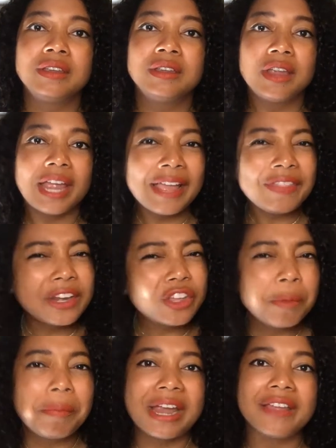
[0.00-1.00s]
and then
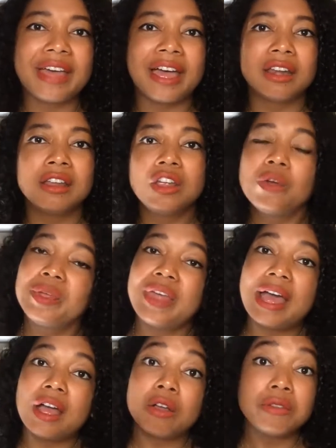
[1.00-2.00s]
compare that with
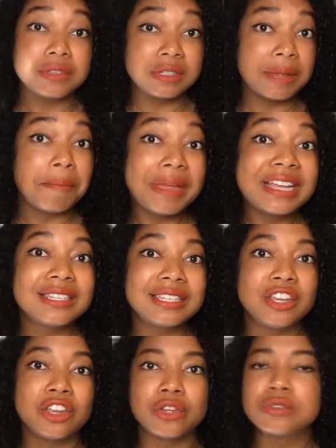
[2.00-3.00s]
how some male
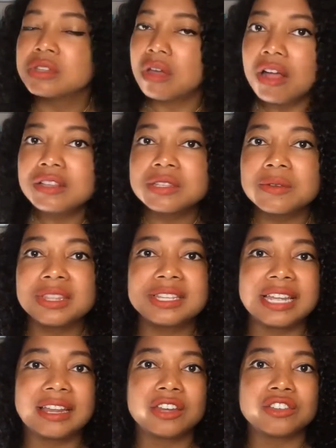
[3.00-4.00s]
CEOs, also in the tech
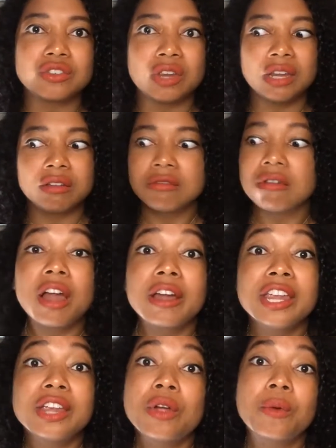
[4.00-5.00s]
industry, are
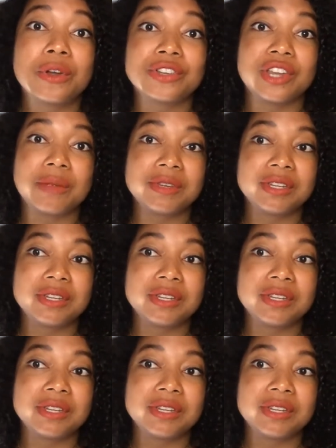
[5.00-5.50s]
hero worshipped.